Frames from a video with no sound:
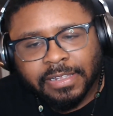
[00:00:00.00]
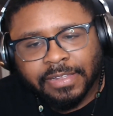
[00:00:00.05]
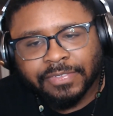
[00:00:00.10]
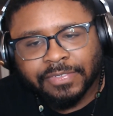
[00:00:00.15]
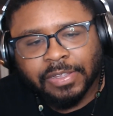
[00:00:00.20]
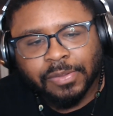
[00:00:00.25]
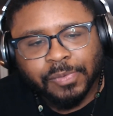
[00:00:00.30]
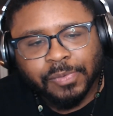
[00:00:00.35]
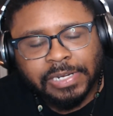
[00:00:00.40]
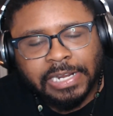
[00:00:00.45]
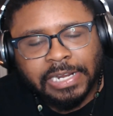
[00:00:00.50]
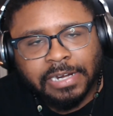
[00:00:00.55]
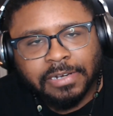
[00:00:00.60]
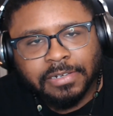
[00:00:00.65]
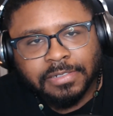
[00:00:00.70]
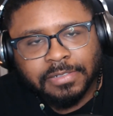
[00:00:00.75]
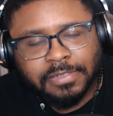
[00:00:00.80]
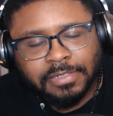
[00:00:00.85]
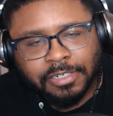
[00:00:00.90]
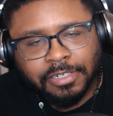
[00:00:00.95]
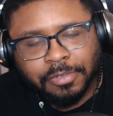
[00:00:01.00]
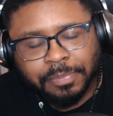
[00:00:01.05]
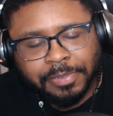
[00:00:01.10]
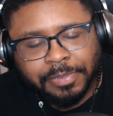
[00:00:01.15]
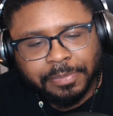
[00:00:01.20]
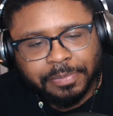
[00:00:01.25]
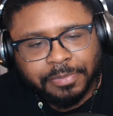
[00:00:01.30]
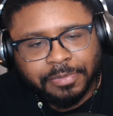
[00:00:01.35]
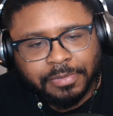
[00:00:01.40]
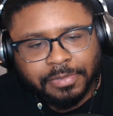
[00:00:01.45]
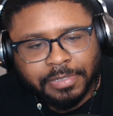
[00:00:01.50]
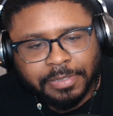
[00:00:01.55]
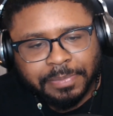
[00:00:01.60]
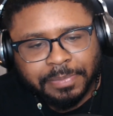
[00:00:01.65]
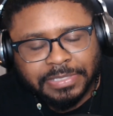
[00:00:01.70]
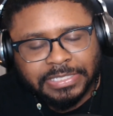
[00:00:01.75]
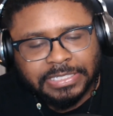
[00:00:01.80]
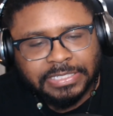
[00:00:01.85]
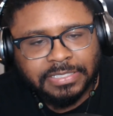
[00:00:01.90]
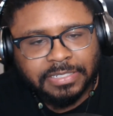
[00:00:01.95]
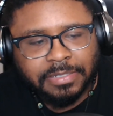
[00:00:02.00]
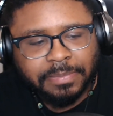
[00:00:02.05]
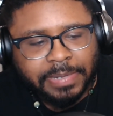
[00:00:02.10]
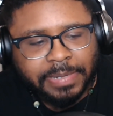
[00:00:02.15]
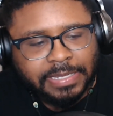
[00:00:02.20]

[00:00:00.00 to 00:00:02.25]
if they run out of, you know, people in position to